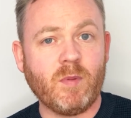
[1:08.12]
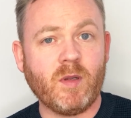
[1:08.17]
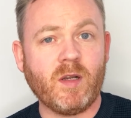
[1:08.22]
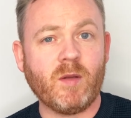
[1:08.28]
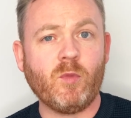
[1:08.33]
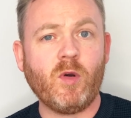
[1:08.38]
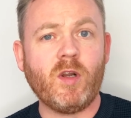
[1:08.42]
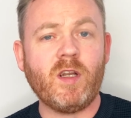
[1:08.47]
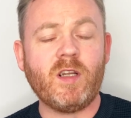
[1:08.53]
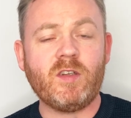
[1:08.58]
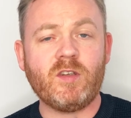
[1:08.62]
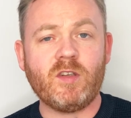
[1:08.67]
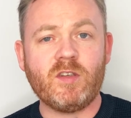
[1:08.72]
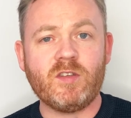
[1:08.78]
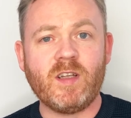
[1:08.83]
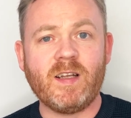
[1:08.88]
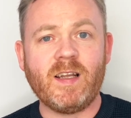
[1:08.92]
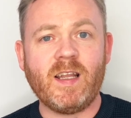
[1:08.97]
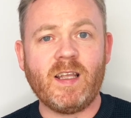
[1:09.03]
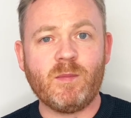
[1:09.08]
but what it does
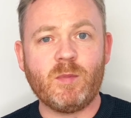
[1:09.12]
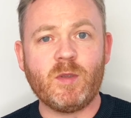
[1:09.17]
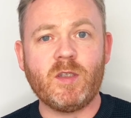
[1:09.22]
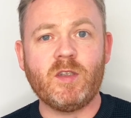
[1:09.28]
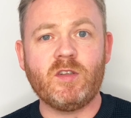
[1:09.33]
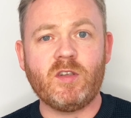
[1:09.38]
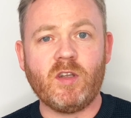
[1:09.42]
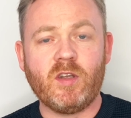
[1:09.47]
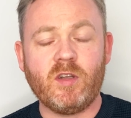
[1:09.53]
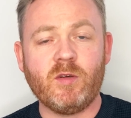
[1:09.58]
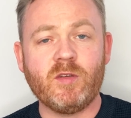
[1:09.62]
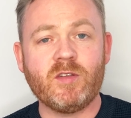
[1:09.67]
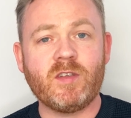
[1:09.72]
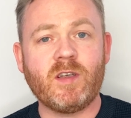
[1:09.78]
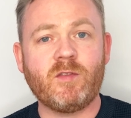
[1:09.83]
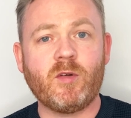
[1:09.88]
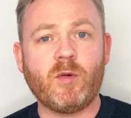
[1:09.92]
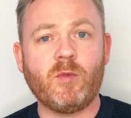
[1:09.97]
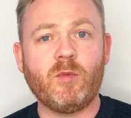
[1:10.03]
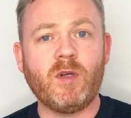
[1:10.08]
enable you to do is
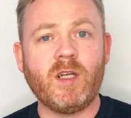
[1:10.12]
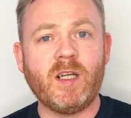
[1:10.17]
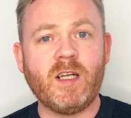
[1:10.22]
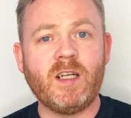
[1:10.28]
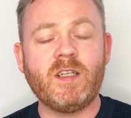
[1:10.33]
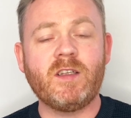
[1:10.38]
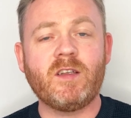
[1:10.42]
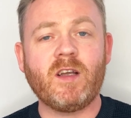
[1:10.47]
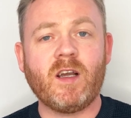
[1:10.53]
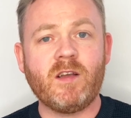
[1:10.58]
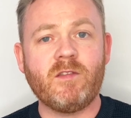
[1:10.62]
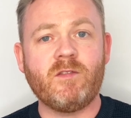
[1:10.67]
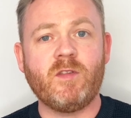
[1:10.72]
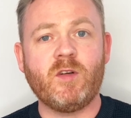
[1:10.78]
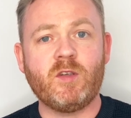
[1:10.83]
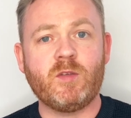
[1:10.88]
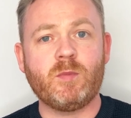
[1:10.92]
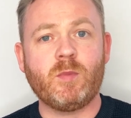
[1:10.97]
have a really diverse